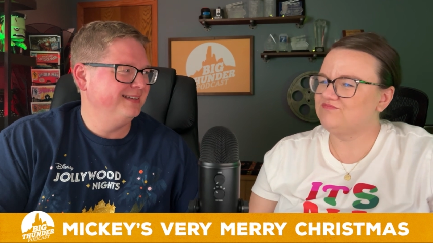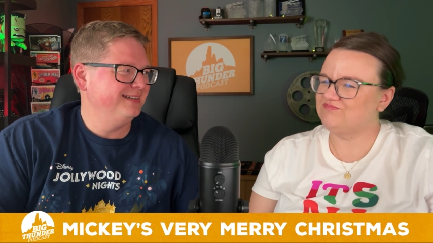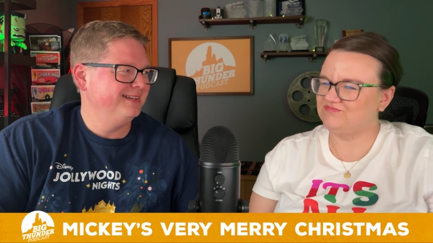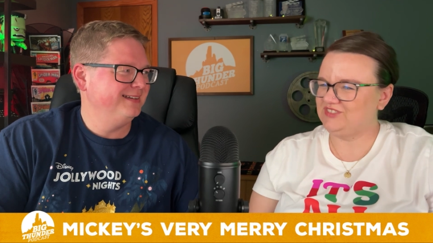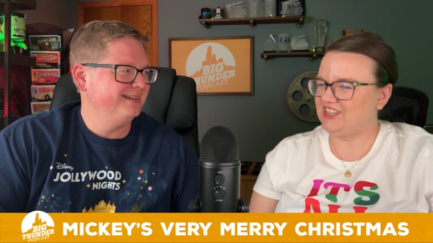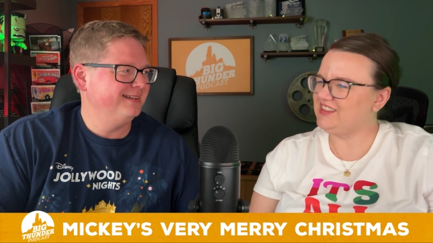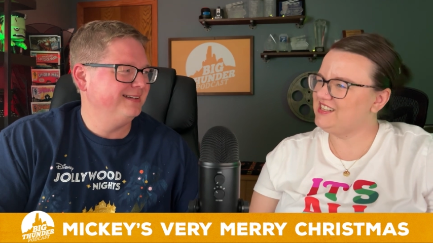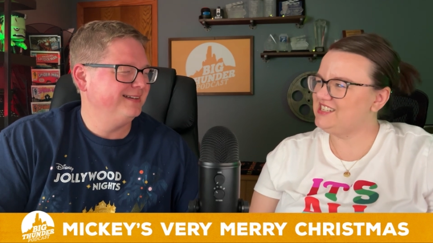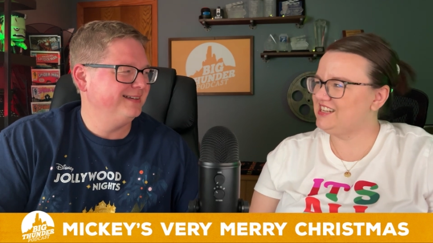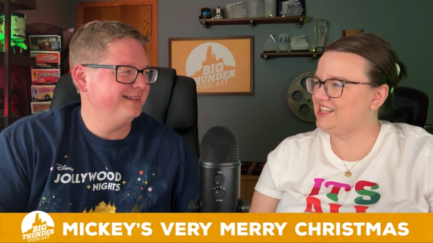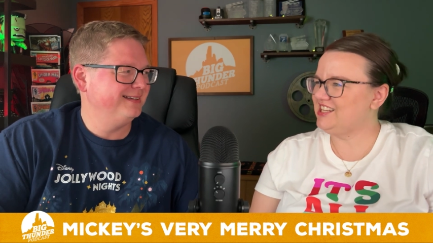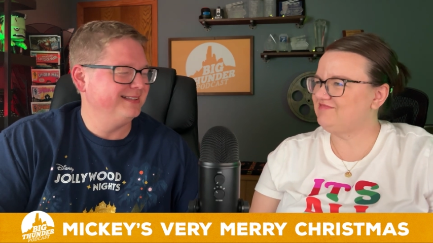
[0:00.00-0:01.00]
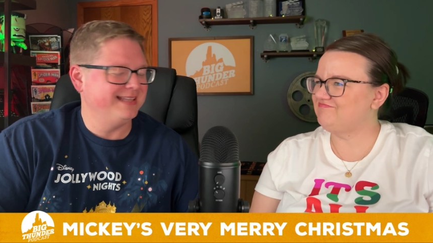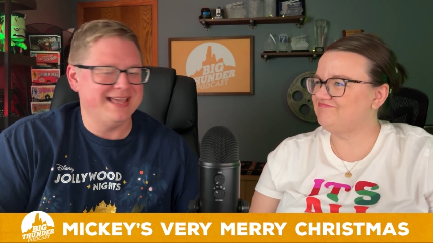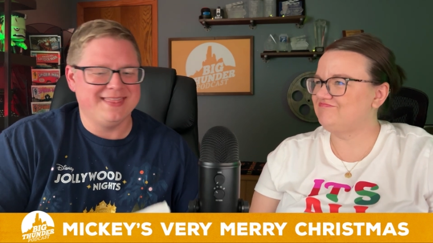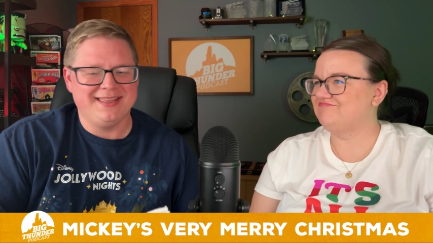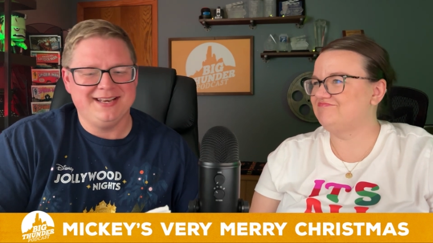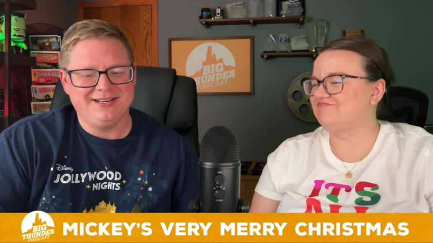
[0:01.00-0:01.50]
Speaker 1: Mm, they didn't.
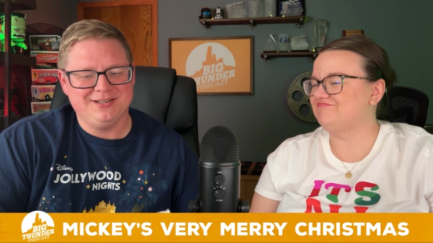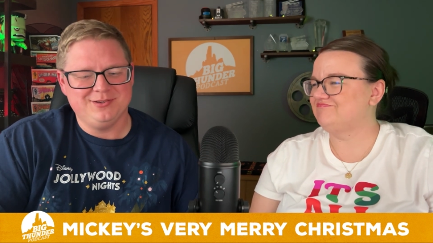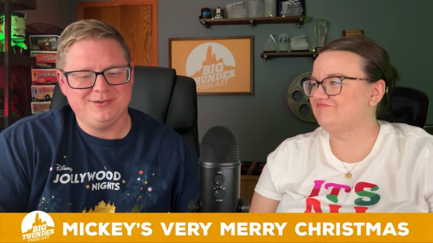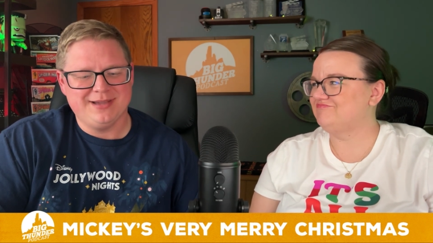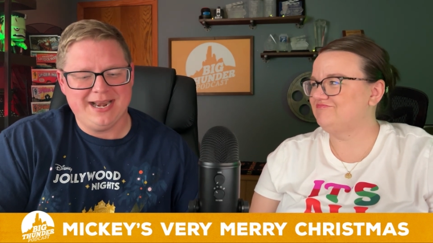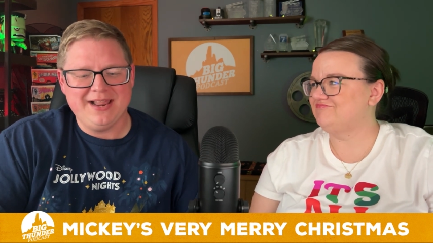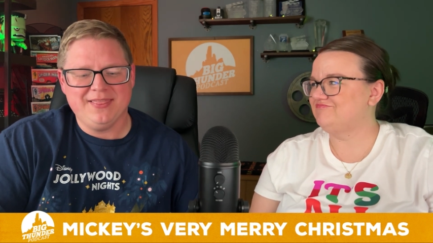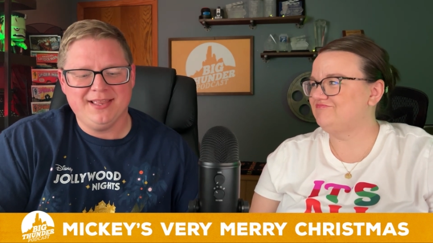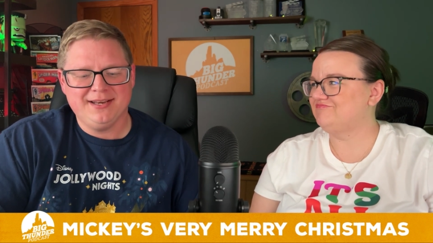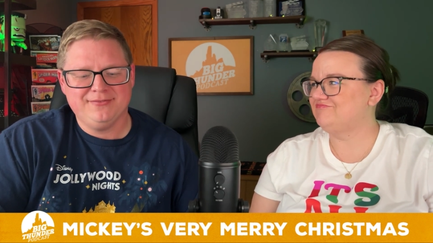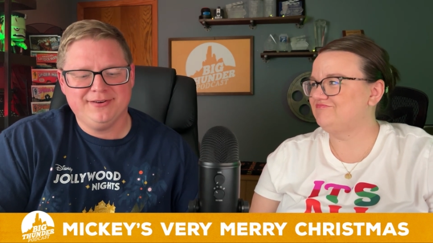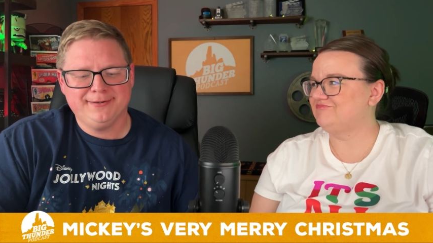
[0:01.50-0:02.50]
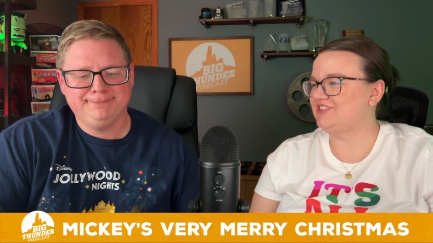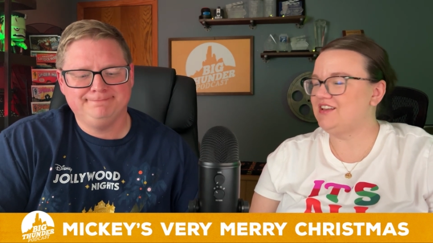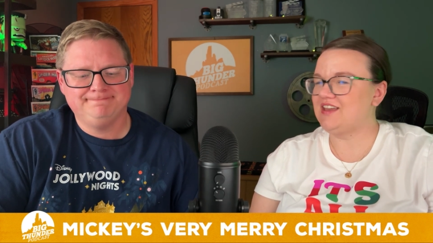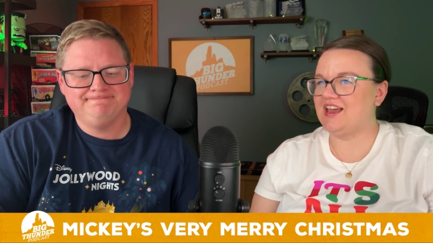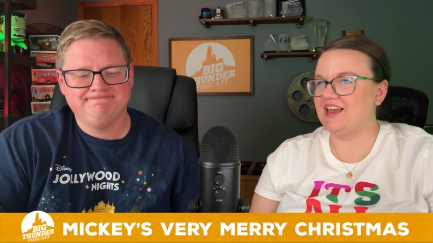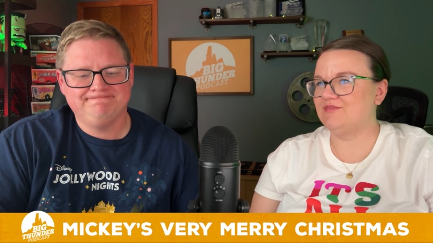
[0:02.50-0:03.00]
Speaker 2: Yeah, mm. they didn't do anything different.
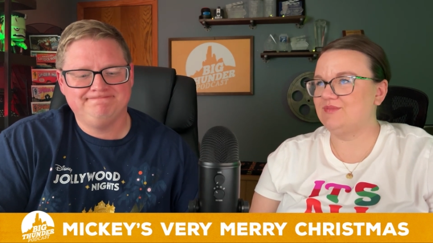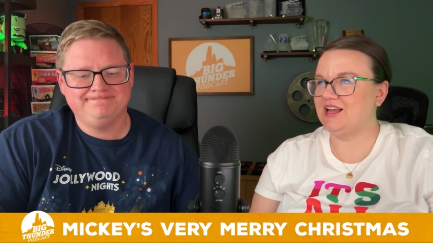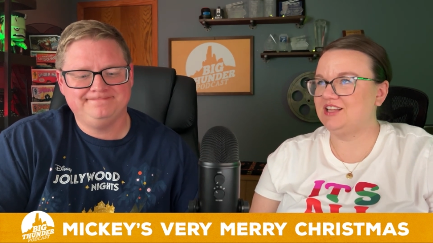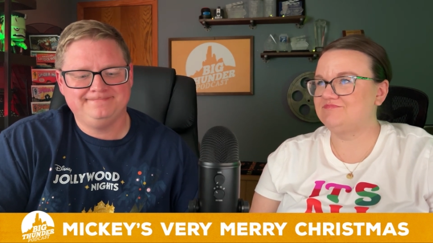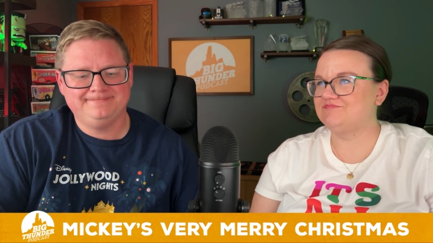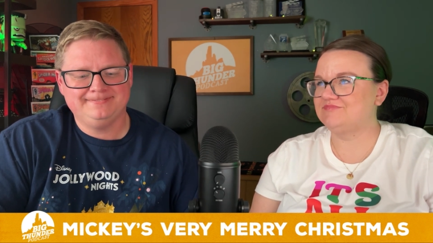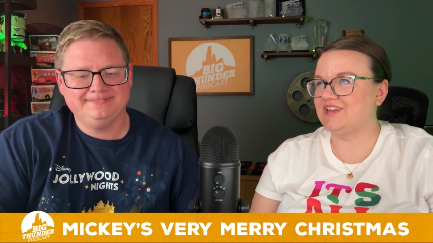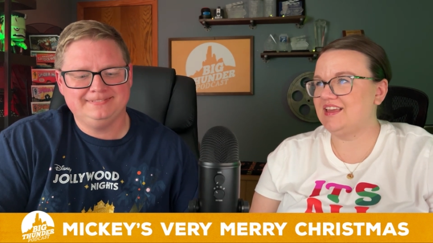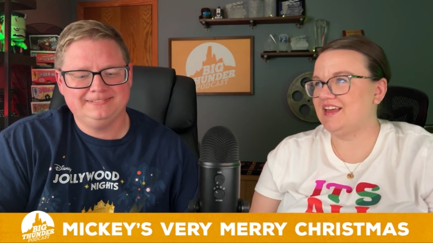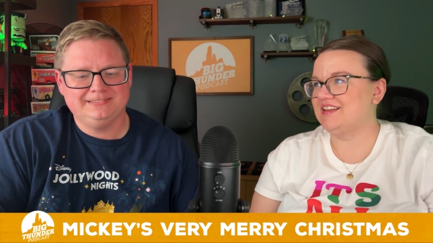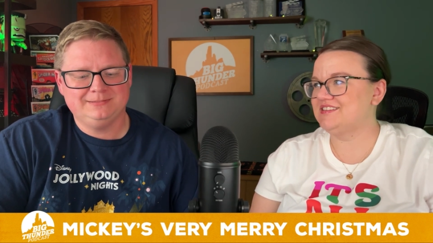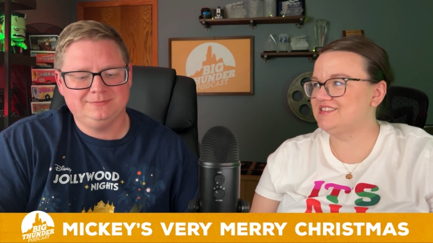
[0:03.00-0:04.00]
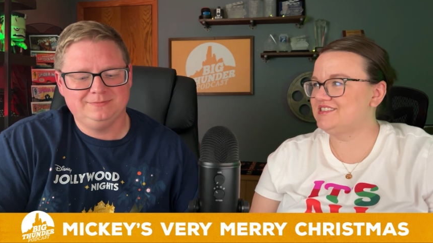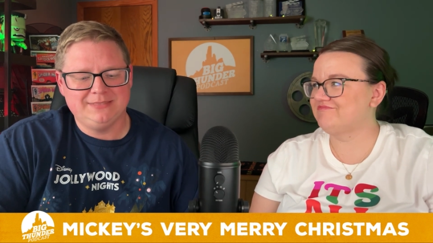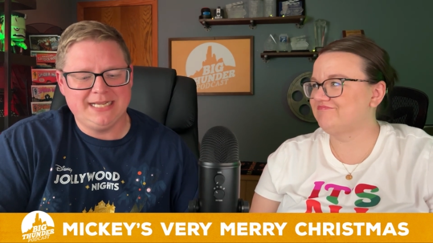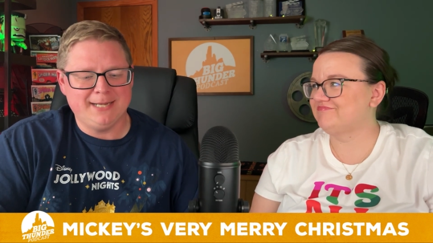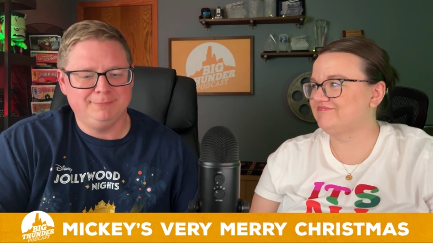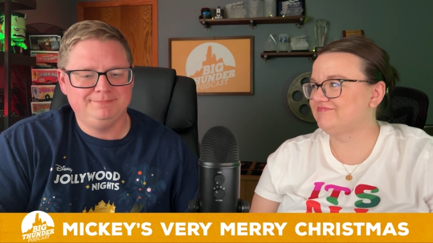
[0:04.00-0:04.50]
Speaker 1: Okay, well, I guess.
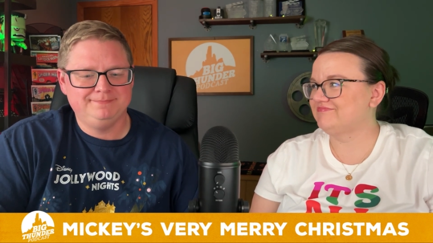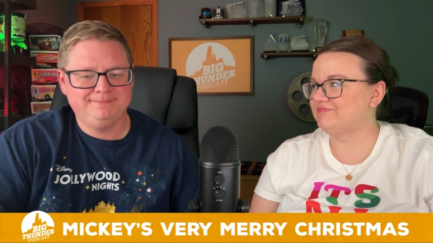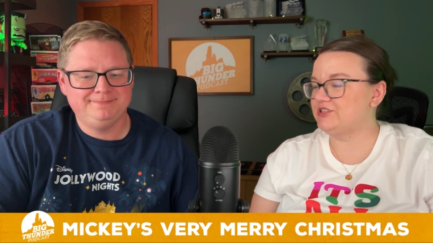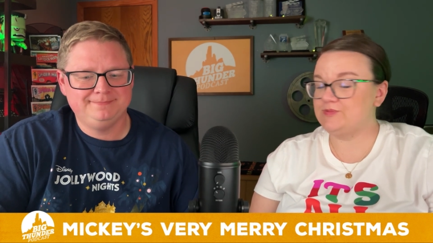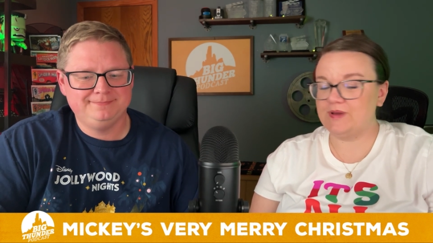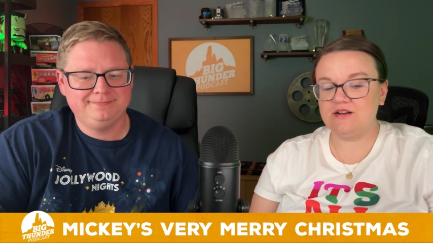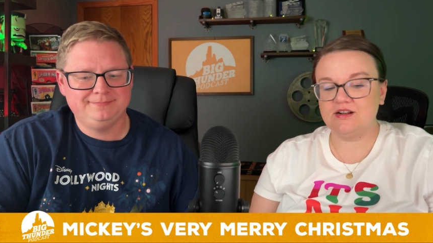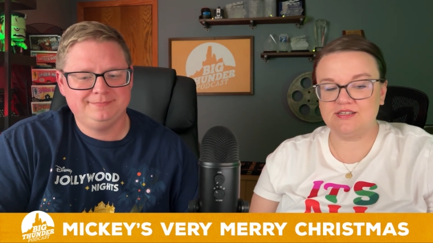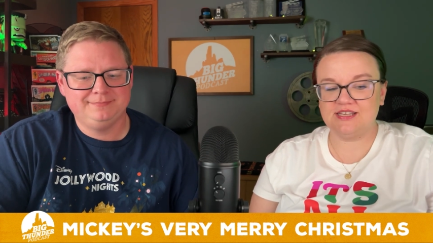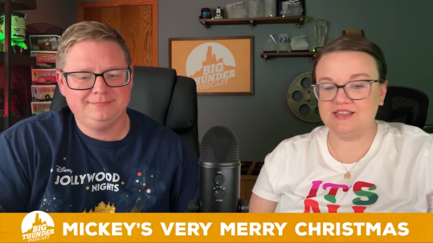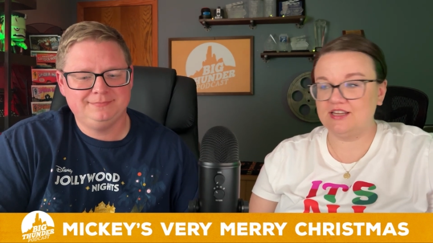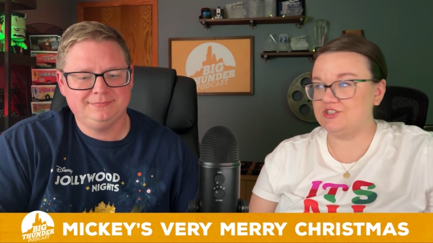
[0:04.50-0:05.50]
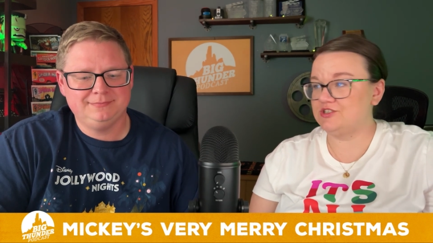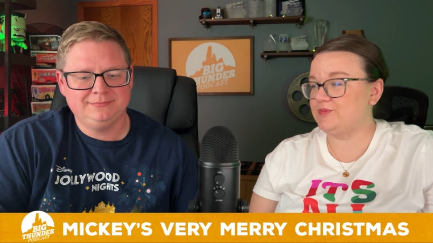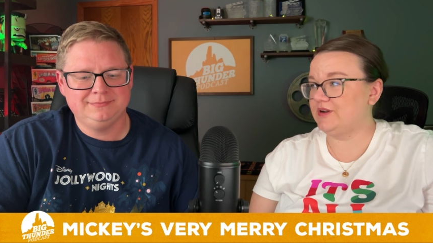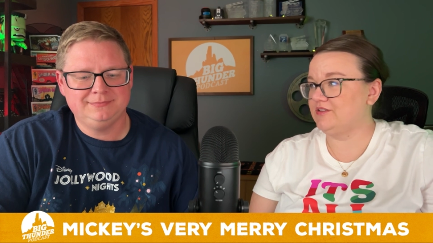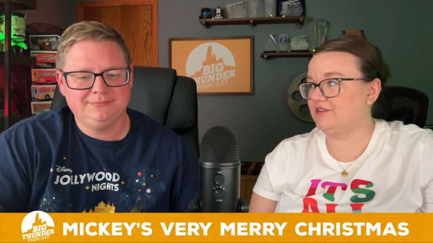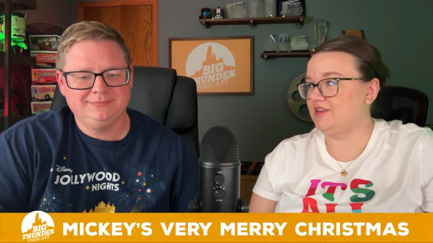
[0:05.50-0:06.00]
Speaker 2: Yeah.
Speaker 1: But you better not take that
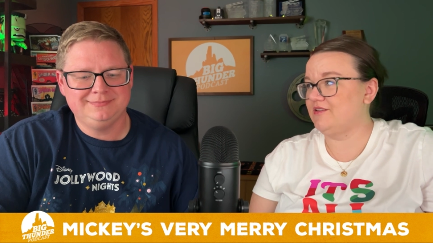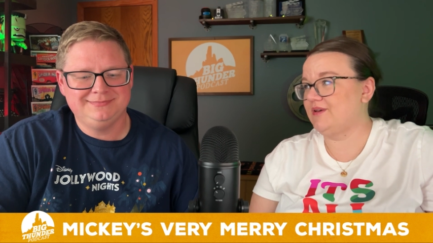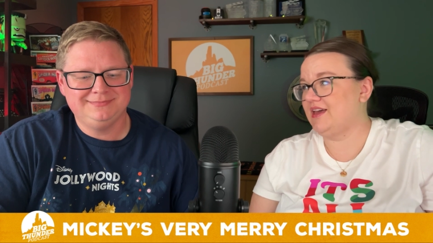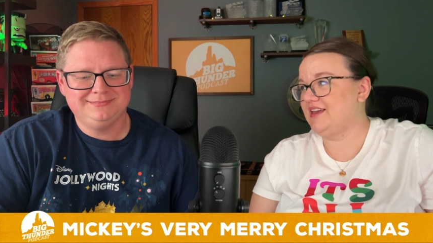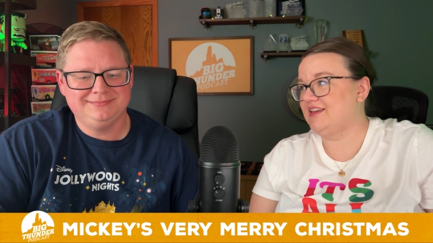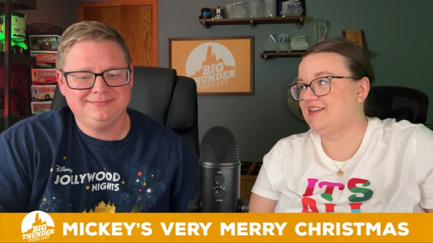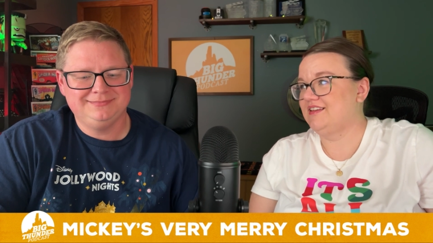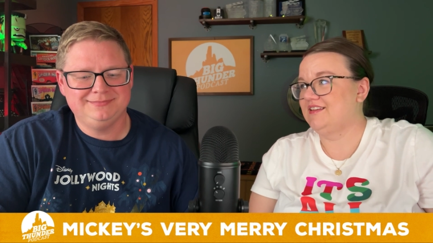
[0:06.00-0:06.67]
gingerbread cookie away.